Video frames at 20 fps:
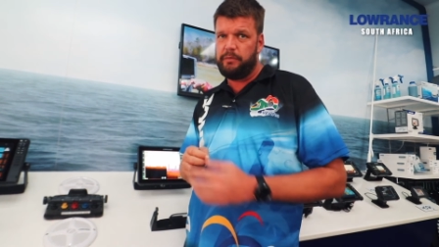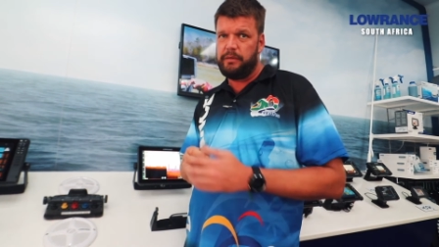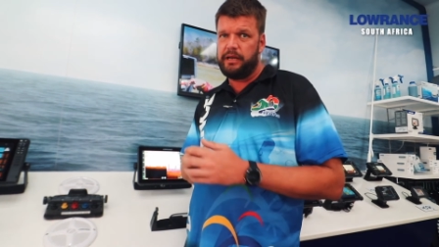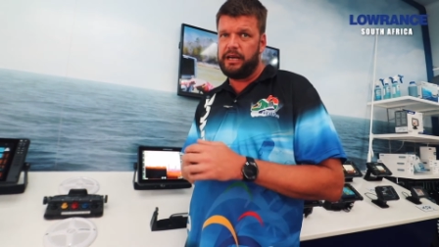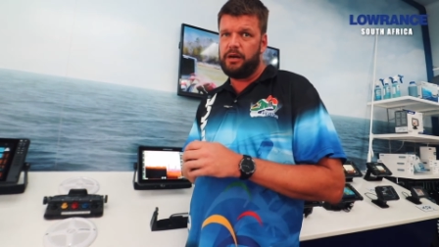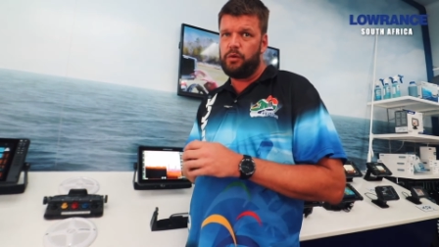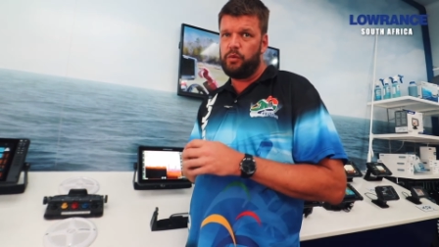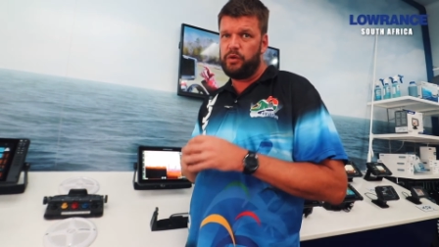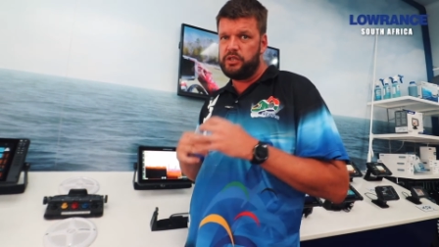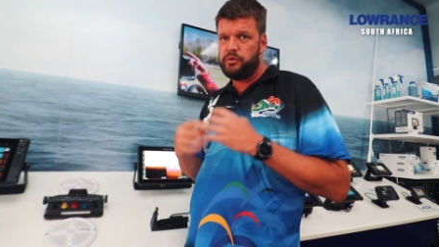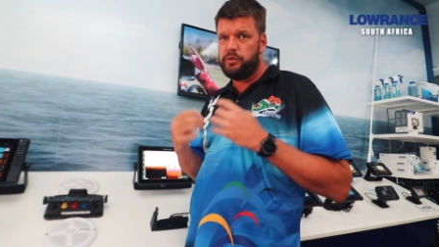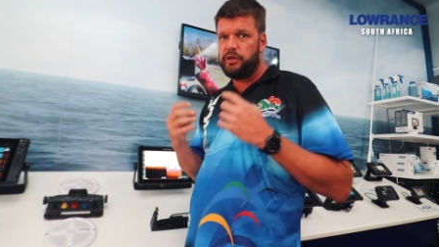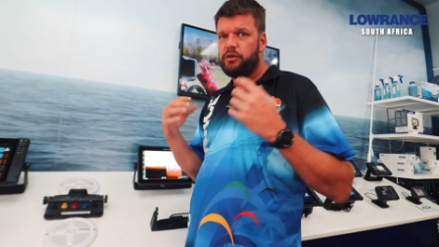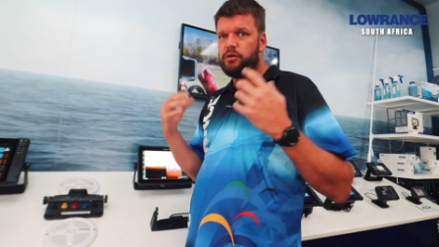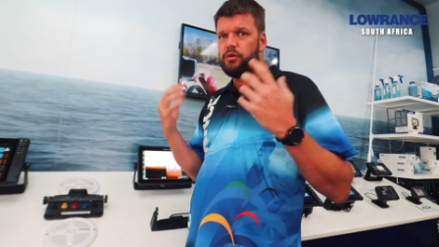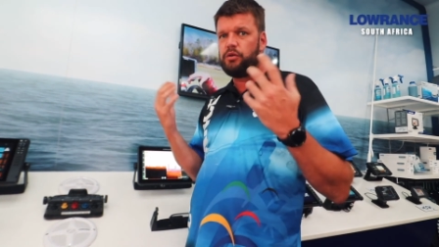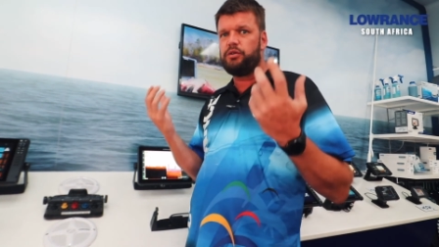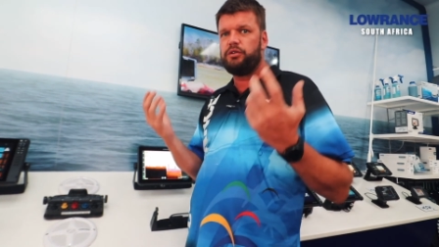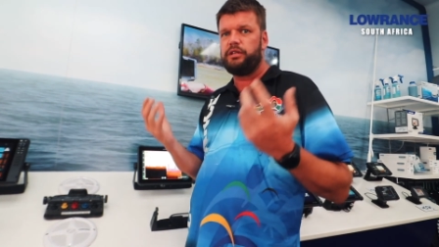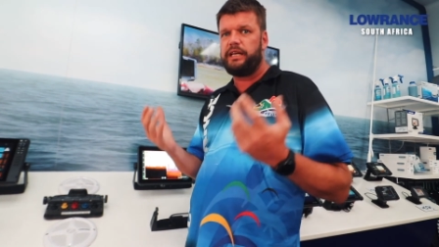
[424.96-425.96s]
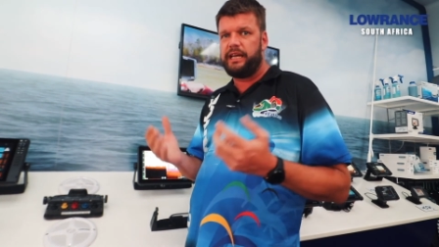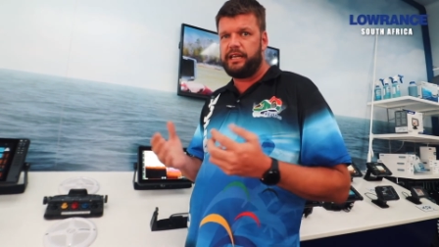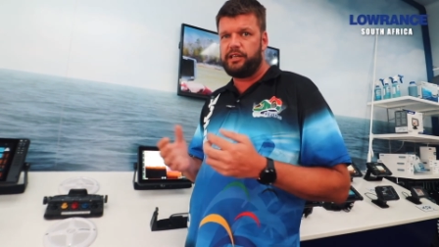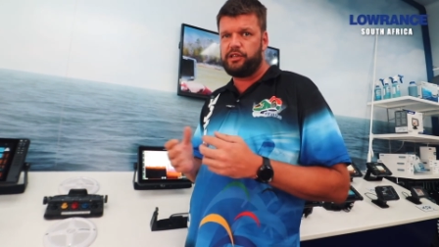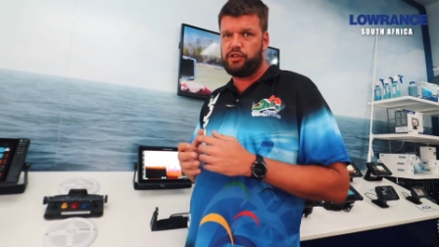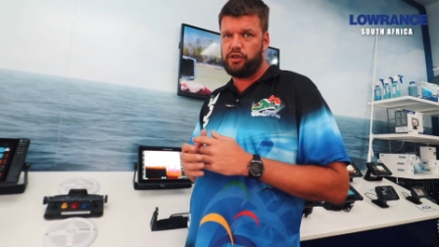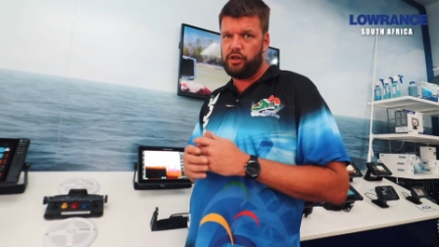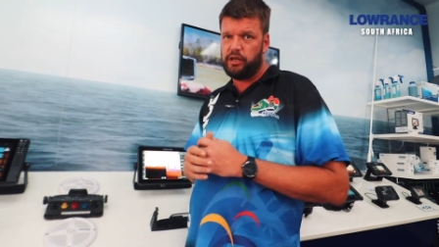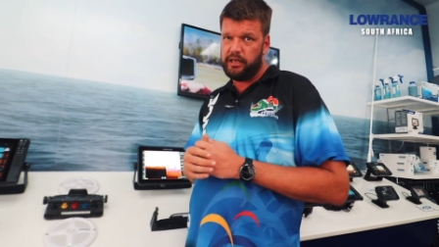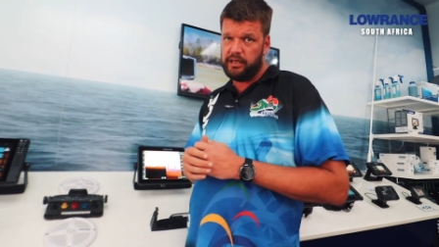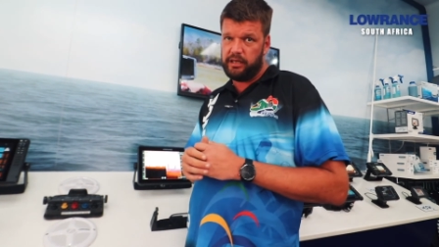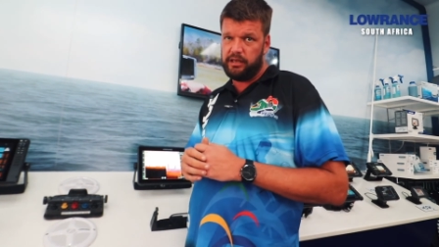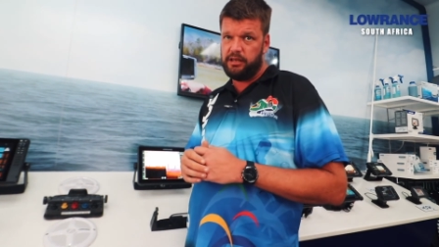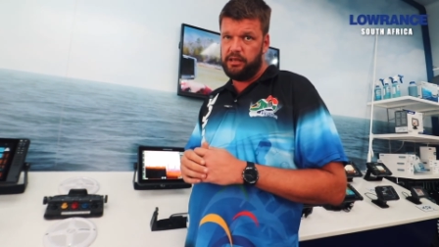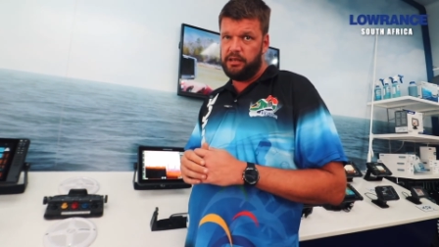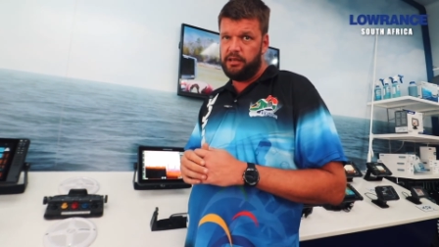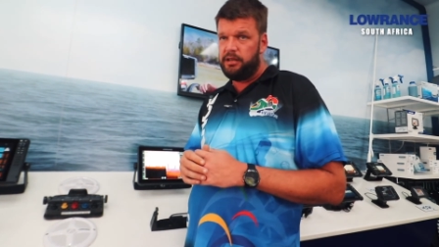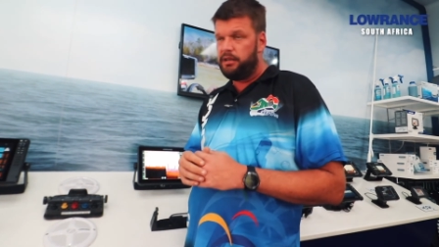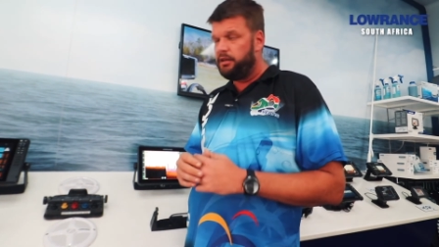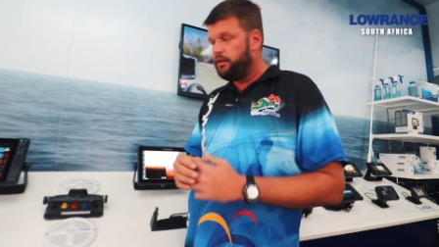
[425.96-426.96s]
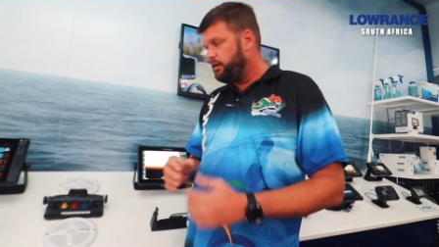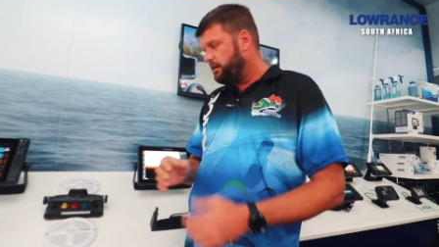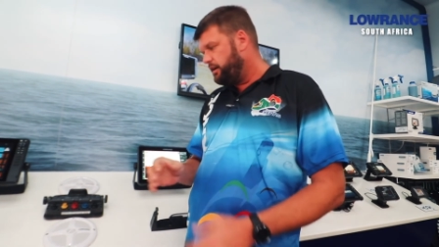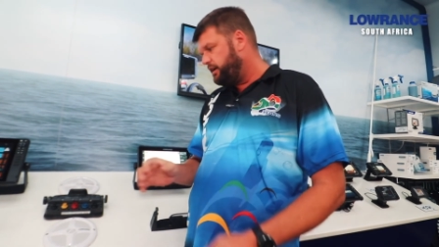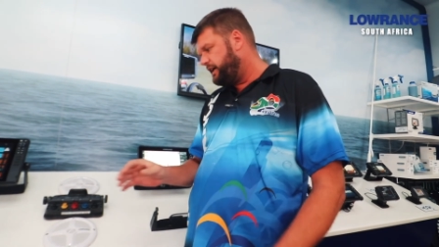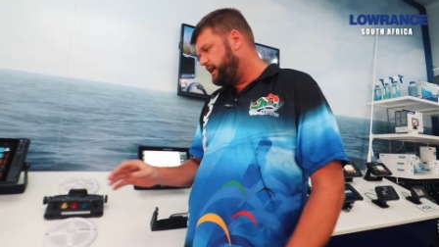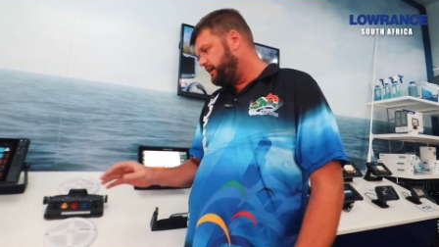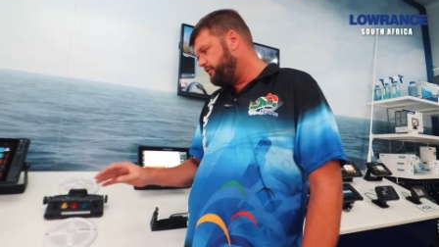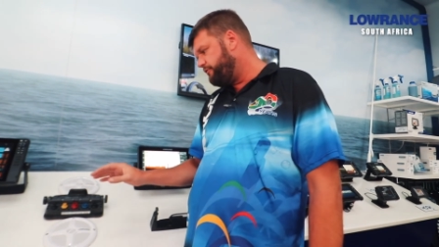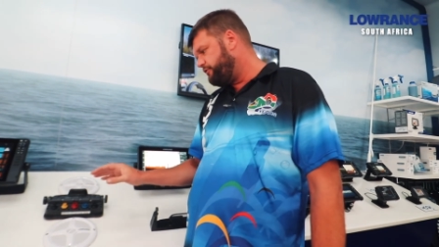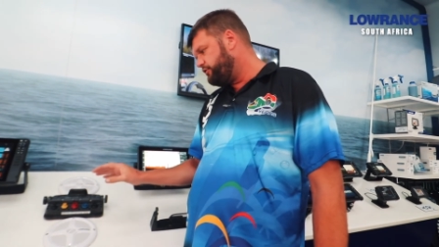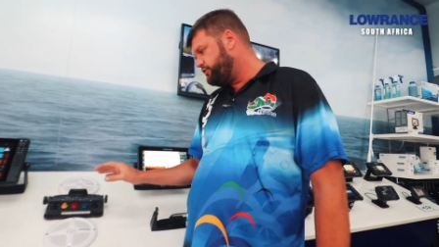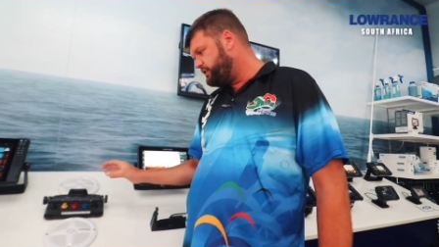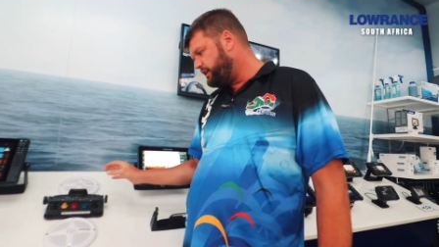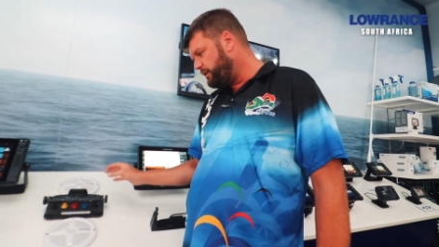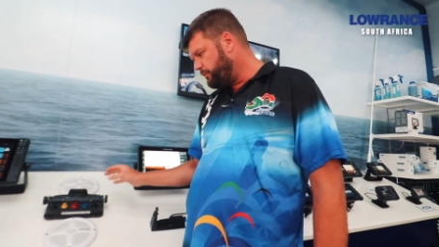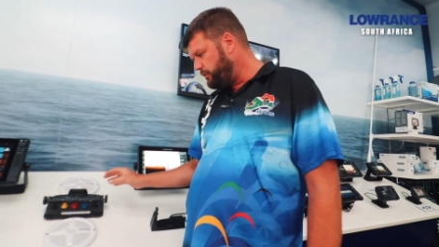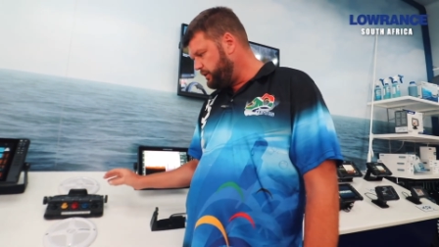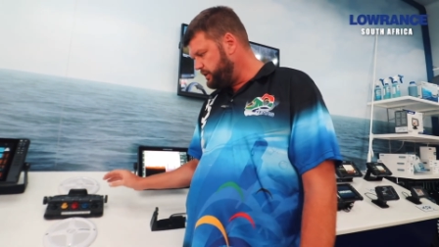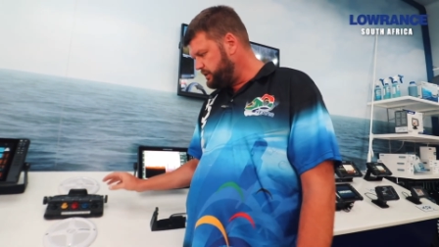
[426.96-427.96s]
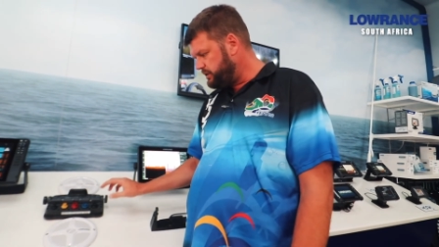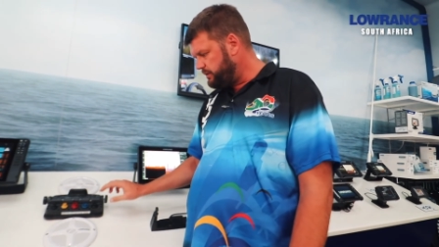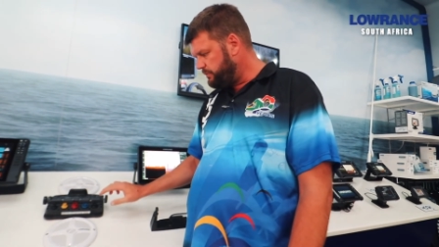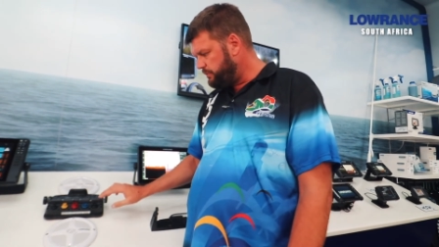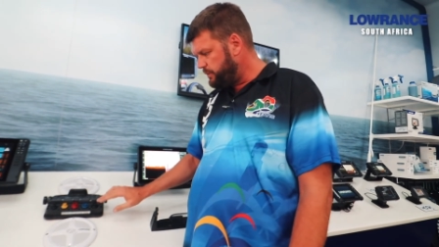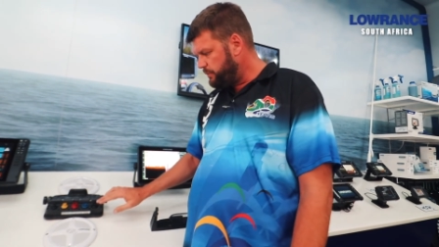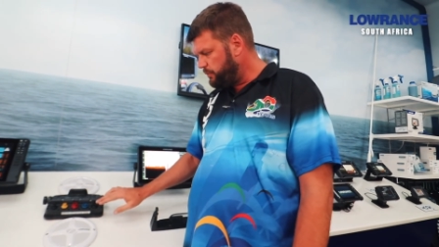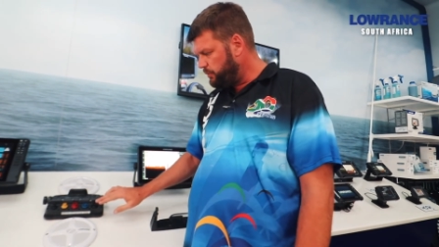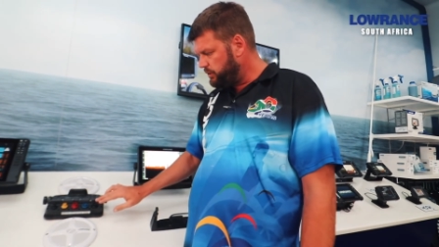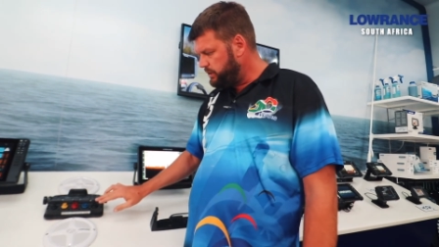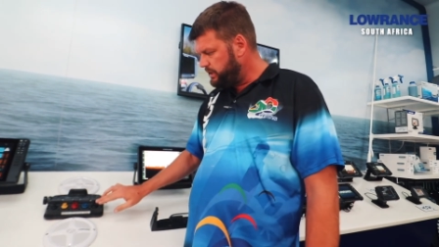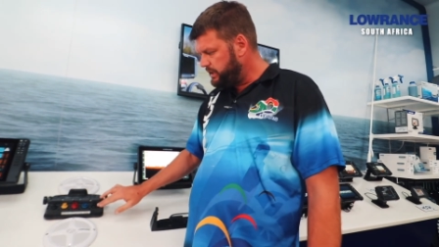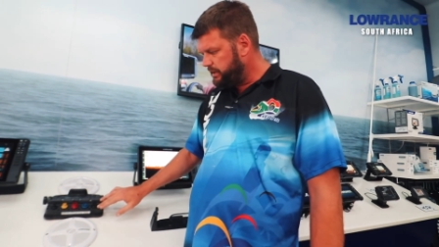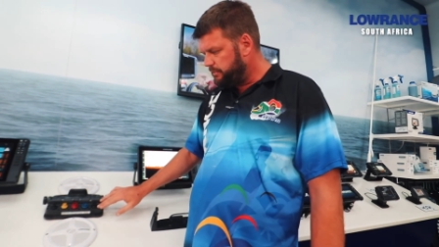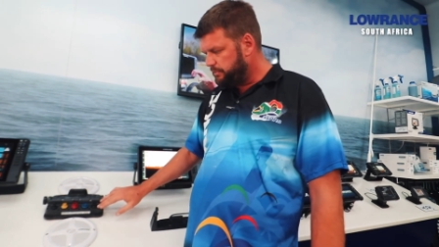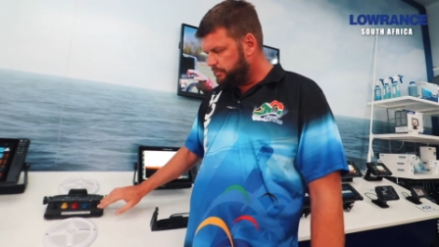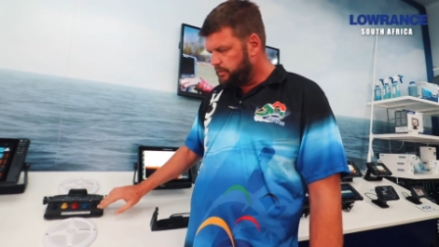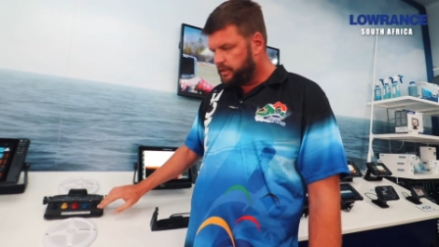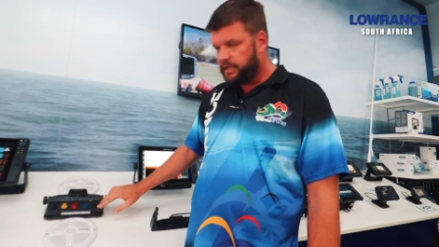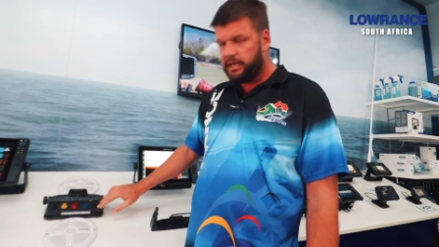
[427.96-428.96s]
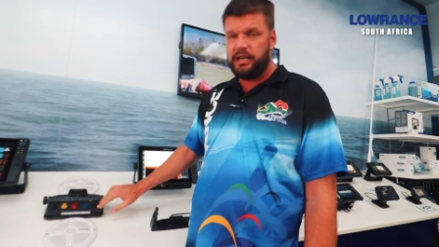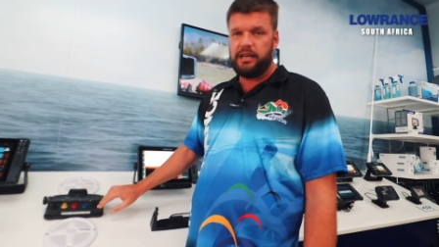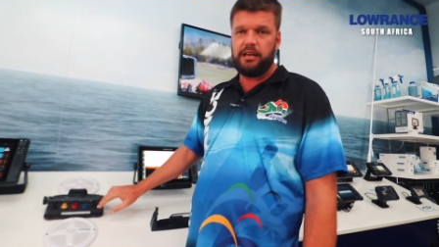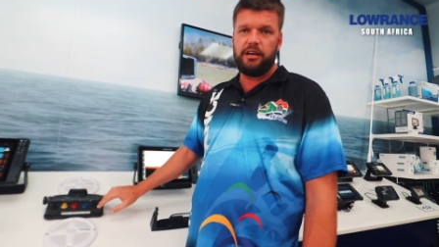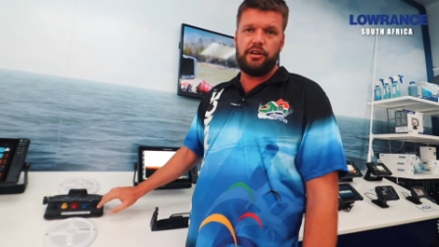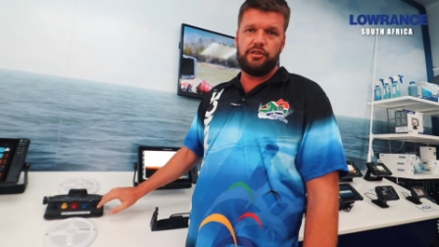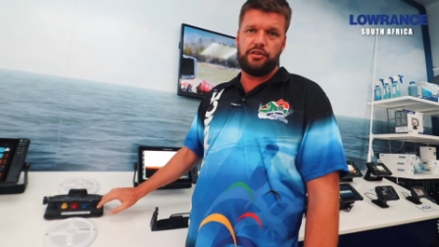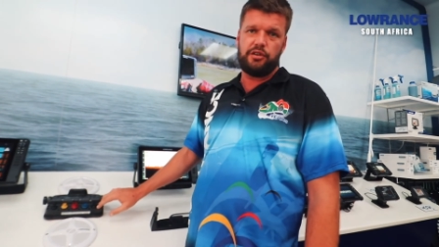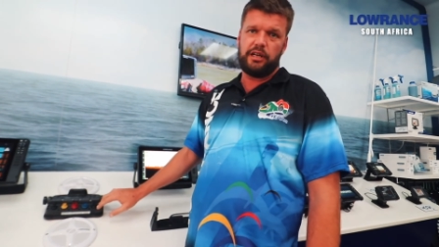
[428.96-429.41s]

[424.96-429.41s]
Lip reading: now, which we call exonic. And for some reason, people think color goes on